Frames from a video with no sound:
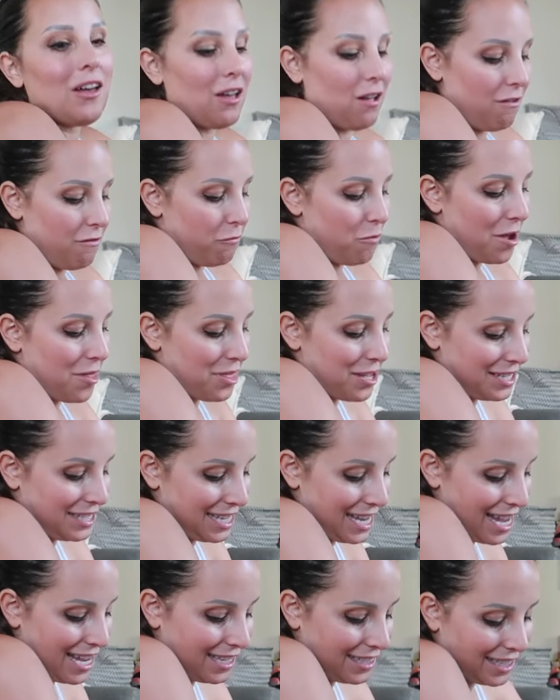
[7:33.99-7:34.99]
of what this
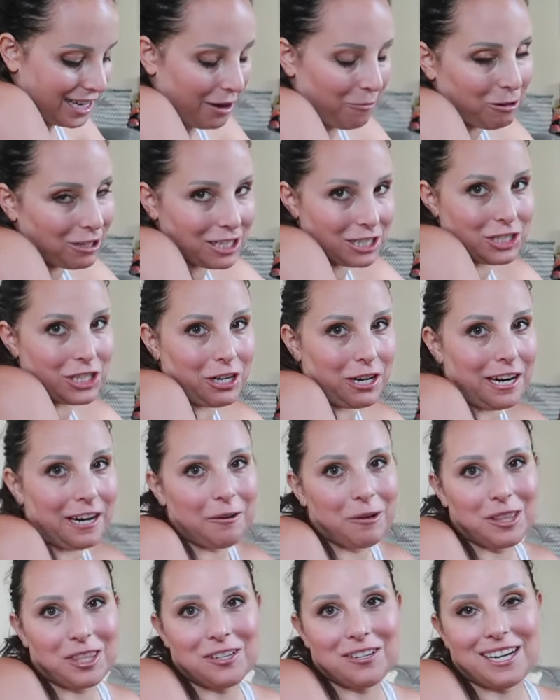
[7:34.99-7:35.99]
is and I want to share
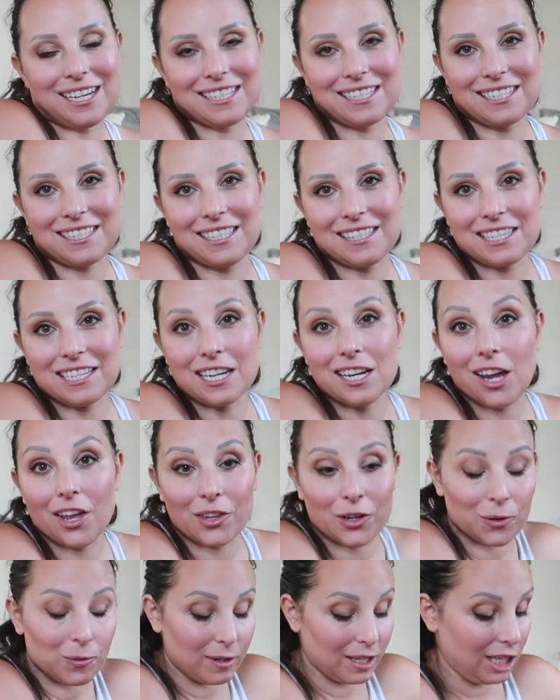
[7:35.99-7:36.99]
it with you guys because it's
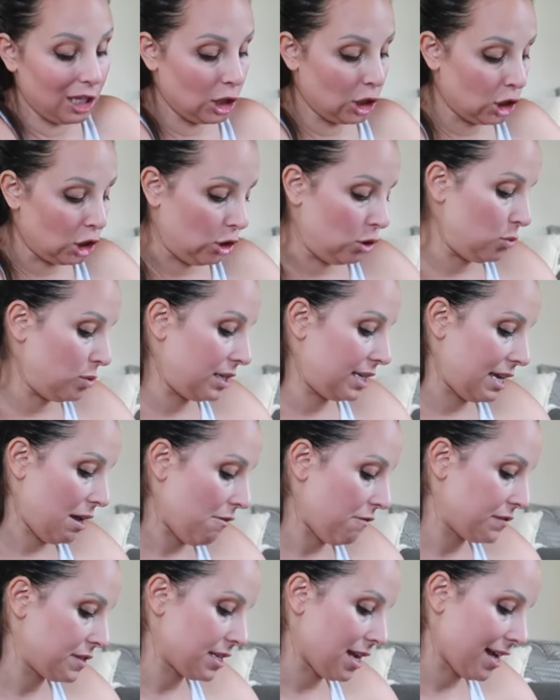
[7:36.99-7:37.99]
another really cute
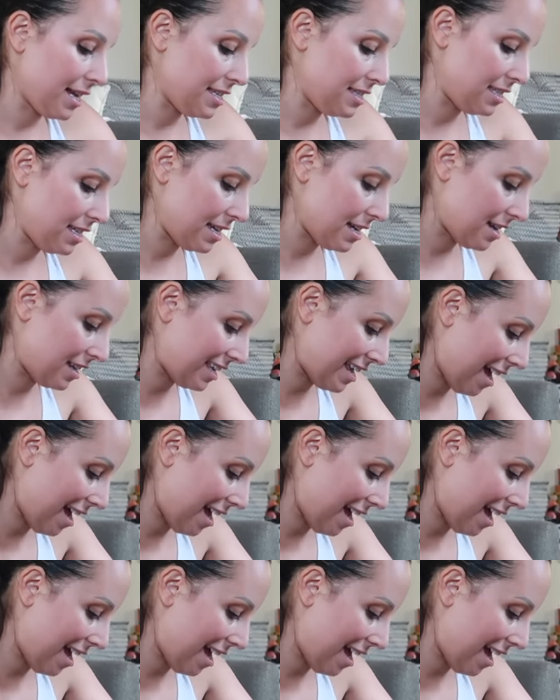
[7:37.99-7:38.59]
gift idea.